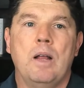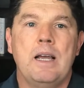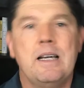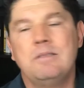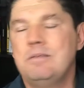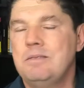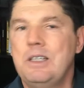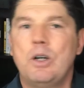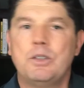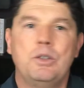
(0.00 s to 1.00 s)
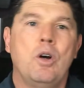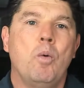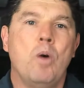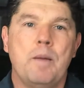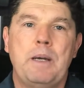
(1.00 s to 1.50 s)
And you also don't
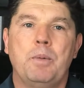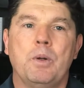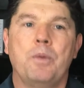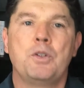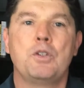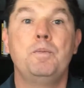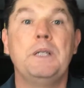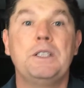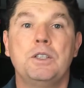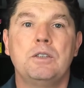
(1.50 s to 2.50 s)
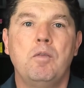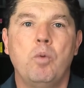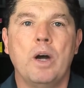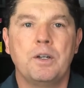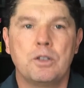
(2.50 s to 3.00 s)
want people suspicious of
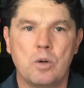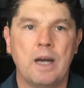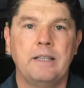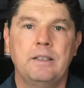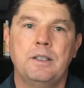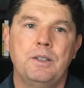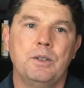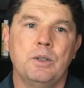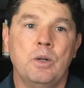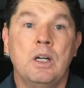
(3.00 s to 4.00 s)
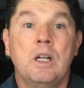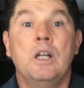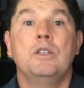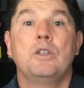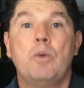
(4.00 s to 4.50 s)
what you're trying to do.
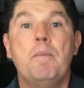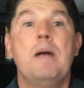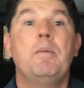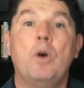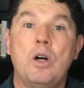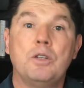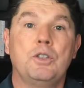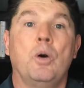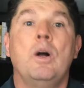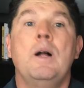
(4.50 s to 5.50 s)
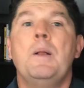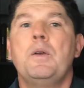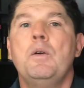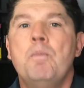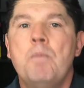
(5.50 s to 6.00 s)
So remember also,
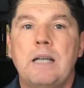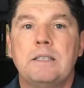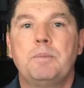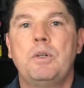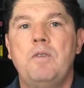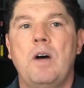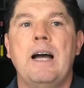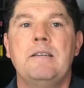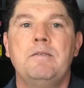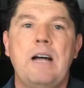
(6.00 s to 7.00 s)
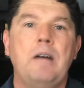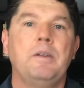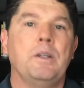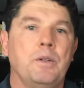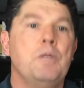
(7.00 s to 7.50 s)
you must provide
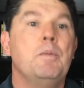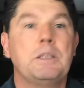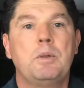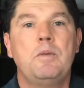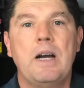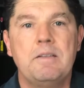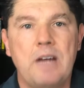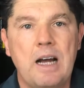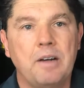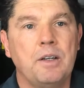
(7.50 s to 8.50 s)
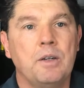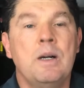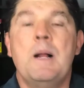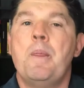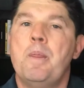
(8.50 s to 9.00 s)
value. You must provide value,
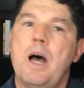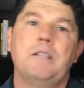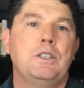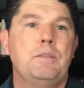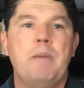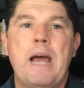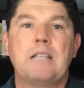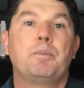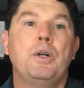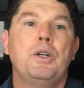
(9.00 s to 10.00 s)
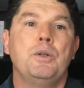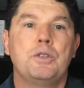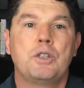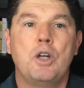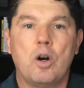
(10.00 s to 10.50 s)
not just mass
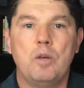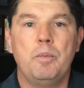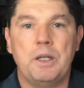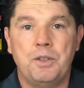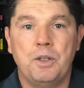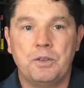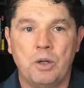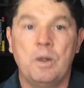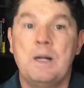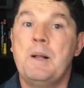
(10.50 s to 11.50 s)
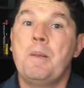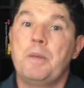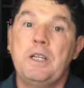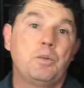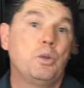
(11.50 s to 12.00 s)
produced garbage. So
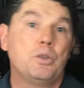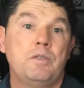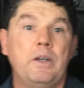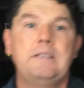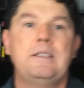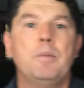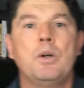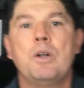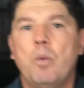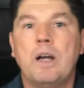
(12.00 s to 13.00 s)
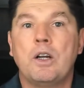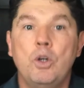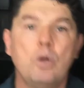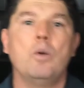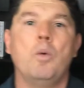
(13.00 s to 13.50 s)
these rules are very similar to what
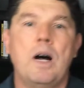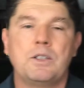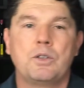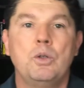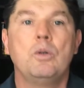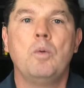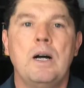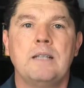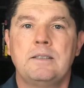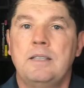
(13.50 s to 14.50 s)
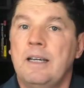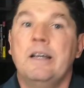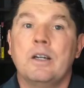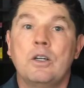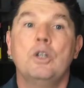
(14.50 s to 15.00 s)
Google wants. Google wants
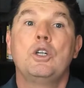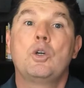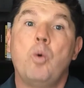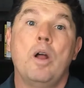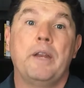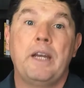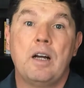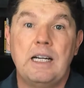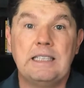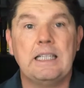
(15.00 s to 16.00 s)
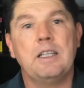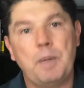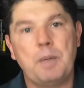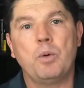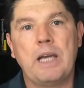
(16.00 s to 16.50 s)
good quality content that
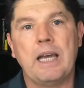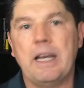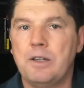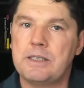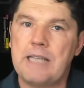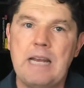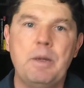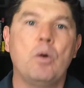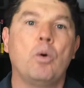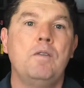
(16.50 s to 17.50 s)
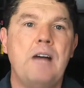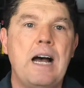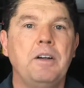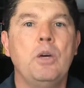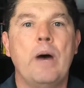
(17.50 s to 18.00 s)
people get entertainment or
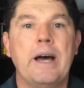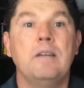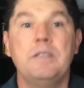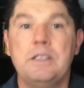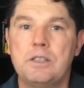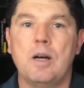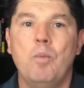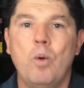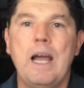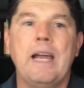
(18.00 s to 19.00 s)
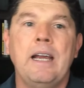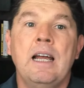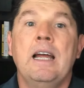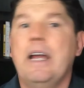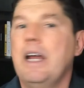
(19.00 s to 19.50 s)
value out of in some way.
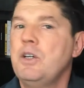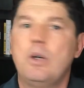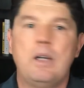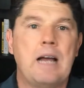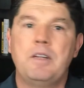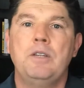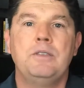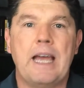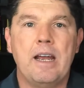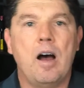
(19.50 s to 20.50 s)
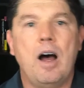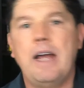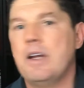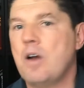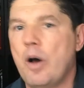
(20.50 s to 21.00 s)
And you're allowed to use AI
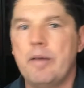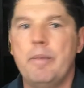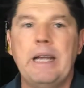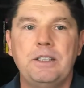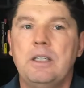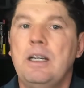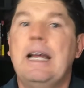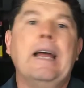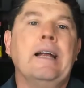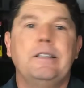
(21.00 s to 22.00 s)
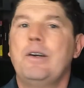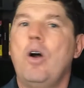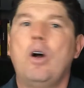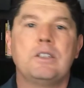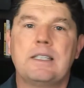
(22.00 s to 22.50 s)
and automation to your
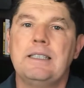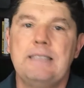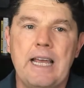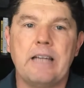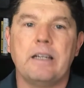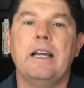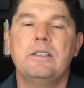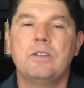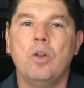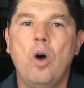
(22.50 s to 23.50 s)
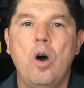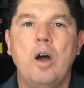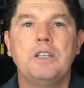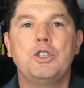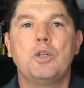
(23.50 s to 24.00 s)
heart's content as long
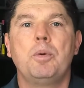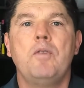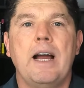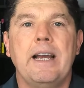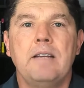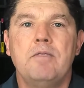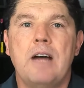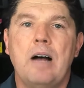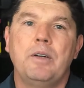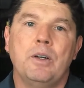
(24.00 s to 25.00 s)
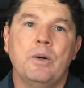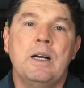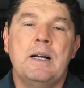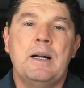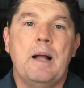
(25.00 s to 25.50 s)
as you're providing value.
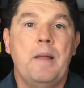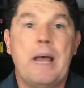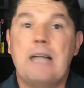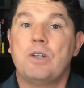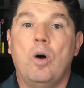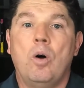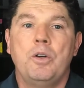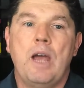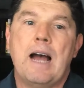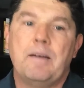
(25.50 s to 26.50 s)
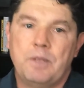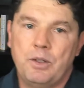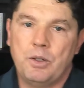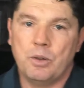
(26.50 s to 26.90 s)
And that's all you have to do.